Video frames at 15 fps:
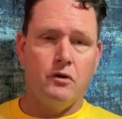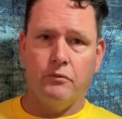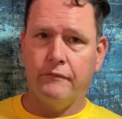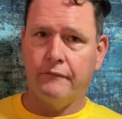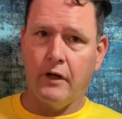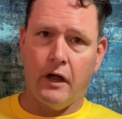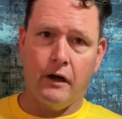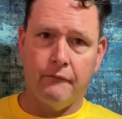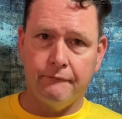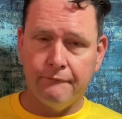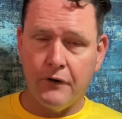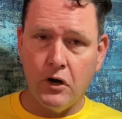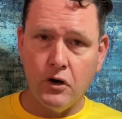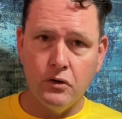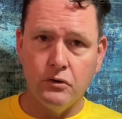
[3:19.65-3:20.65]
We've got our
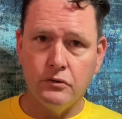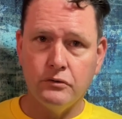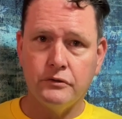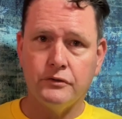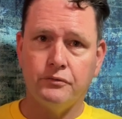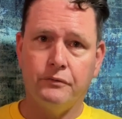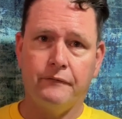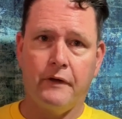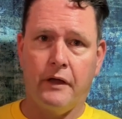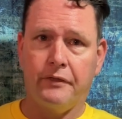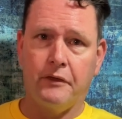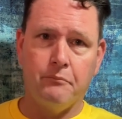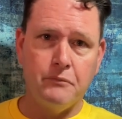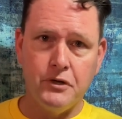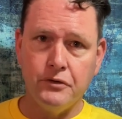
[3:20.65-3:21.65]
phones, we've
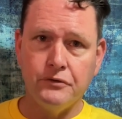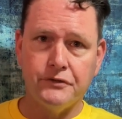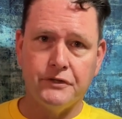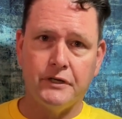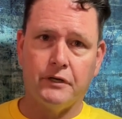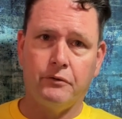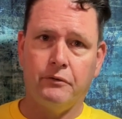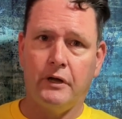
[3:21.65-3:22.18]
got the music,